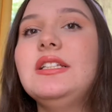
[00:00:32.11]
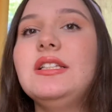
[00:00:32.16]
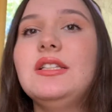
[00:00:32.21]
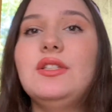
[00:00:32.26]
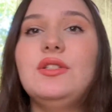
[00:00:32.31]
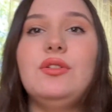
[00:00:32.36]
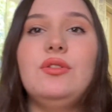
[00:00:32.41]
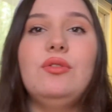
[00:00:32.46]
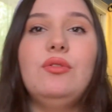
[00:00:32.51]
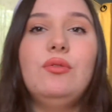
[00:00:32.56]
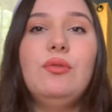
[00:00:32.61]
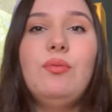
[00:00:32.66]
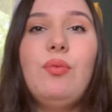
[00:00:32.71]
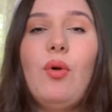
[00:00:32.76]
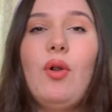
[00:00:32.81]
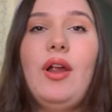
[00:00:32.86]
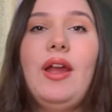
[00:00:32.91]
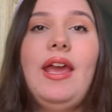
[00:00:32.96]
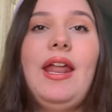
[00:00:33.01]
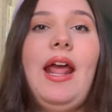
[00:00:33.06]
too
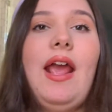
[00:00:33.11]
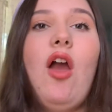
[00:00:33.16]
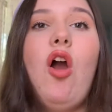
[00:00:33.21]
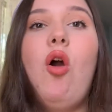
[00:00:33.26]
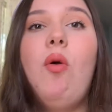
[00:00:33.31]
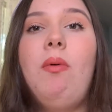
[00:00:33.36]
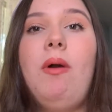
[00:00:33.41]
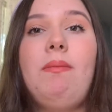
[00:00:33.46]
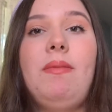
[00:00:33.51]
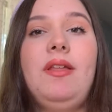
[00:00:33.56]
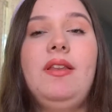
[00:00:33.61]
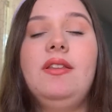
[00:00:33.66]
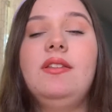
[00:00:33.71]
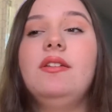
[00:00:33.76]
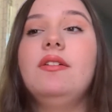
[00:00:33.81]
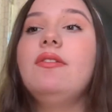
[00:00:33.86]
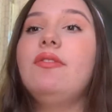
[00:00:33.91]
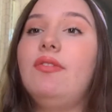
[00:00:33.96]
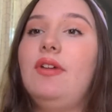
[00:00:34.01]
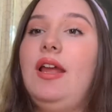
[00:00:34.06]
boring, and I hope I'm in
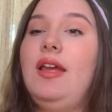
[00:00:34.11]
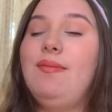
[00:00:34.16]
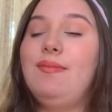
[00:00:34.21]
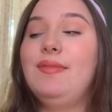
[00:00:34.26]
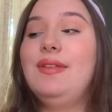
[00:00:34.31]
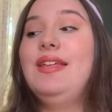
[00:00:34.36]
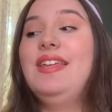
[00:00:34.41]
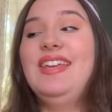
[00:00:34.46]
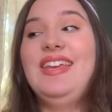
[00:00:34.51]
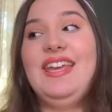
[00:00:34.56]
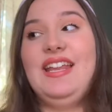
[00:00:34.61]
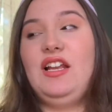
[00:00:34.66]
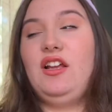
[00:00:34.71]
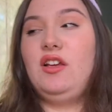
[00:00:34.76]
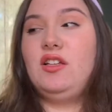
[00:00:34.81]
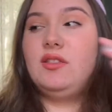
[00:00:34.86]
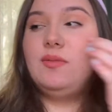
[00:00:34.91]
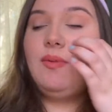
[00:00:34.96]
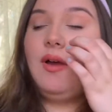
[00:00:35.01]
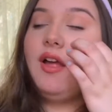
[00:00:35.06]
frame in a
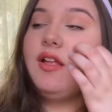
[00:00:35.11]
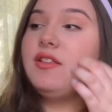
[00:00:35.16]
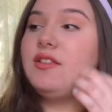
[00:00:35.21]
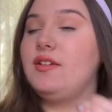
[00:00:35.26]
good spot.